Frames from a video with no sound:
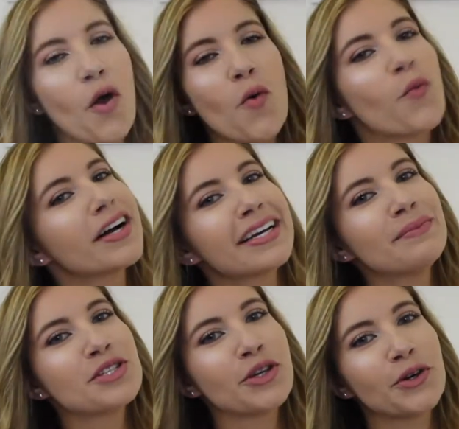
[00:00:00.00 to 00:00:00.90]
guys,
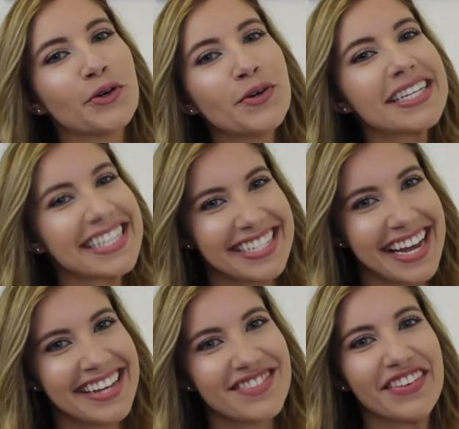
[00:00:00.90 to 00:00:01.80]
welcome to
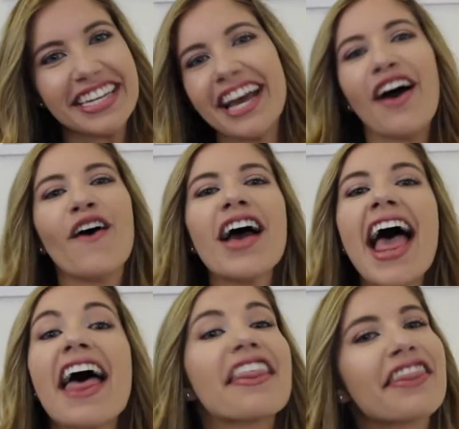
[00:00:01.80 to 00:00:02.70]
today's video.
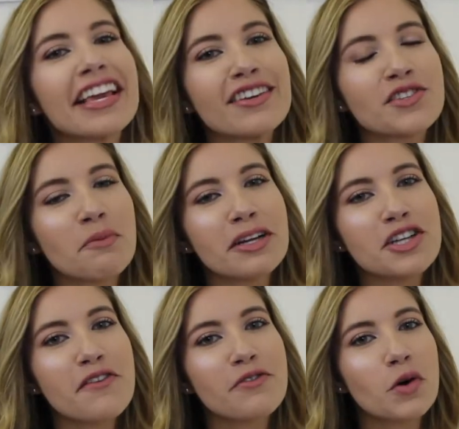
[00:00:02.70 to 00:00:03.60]
Thank you so
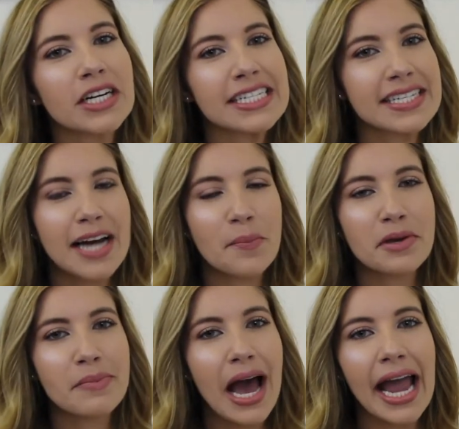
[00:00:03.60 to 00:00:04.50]
much for
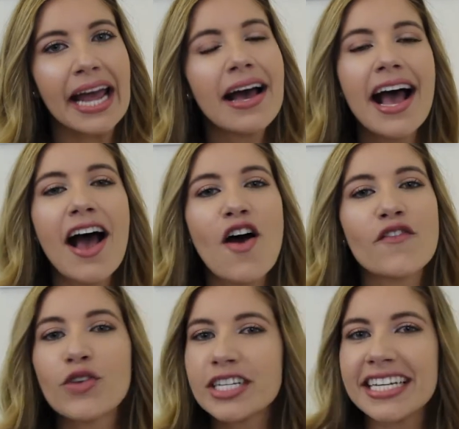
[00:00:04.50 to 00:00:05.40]
stopping by.
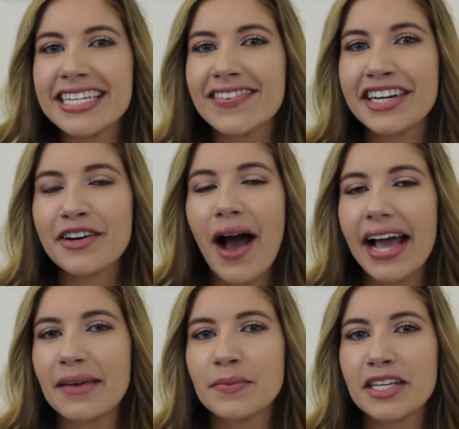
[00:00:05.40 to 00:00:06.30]
For today's video,
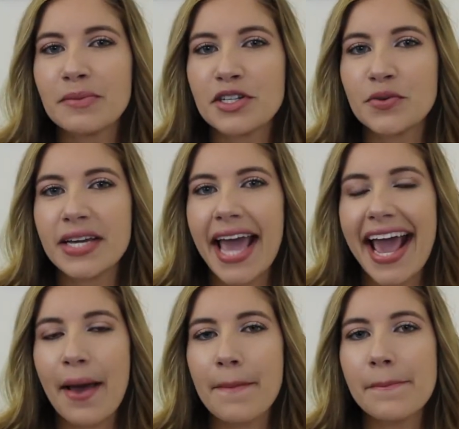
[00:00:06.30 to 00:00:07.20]
I am going to be doing
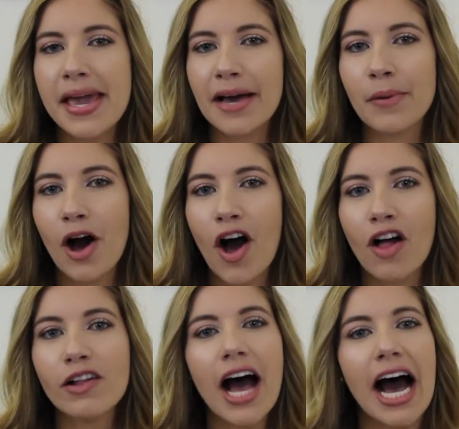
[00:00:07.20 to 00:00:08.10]
a makeup
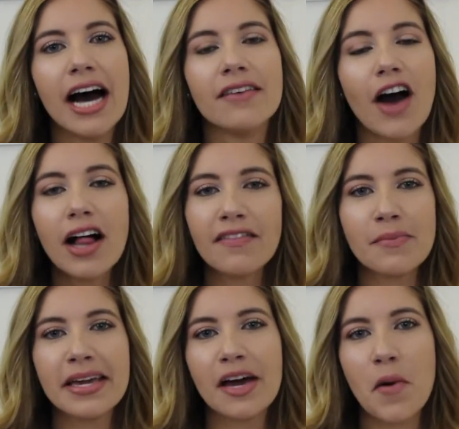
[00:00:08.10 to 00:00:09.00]
haul of all of the
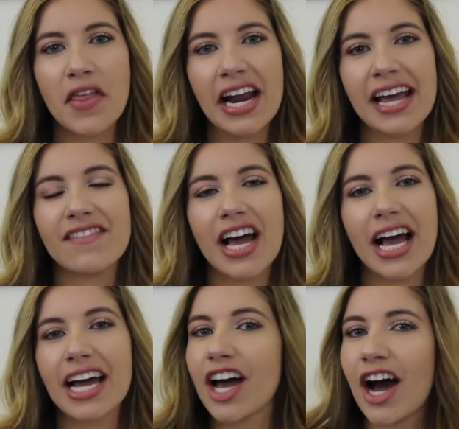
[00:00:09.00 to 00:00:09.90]
makeup that I
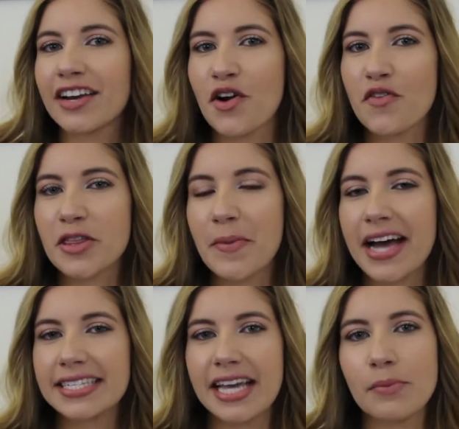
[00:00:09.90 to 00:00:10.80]
have gotten over the
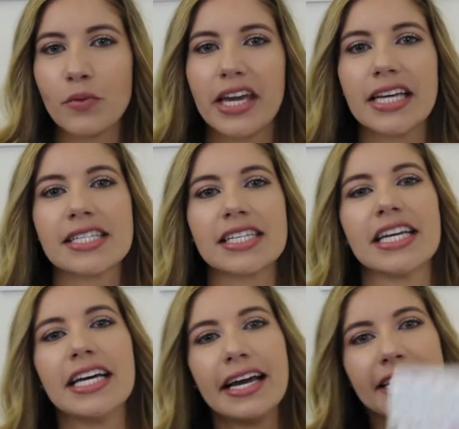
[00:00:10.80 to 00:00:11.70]
past couple weeks.
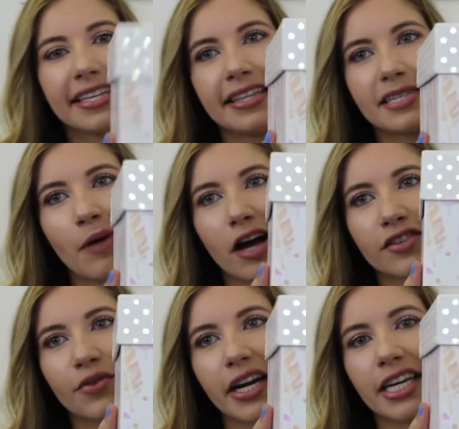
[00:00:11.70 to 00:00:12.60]
It's in this
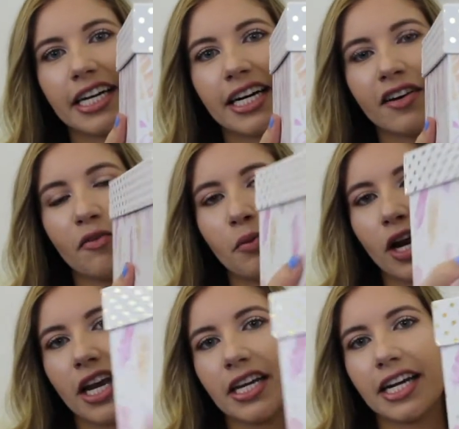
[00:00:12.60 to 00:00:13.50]
box right here. Put
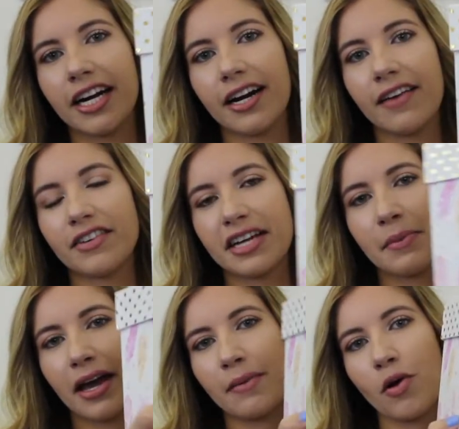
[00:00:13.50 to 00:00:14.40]
it in here every time
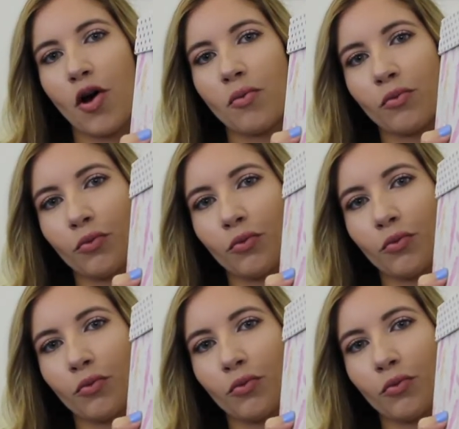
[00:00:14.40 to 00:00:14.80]
I come home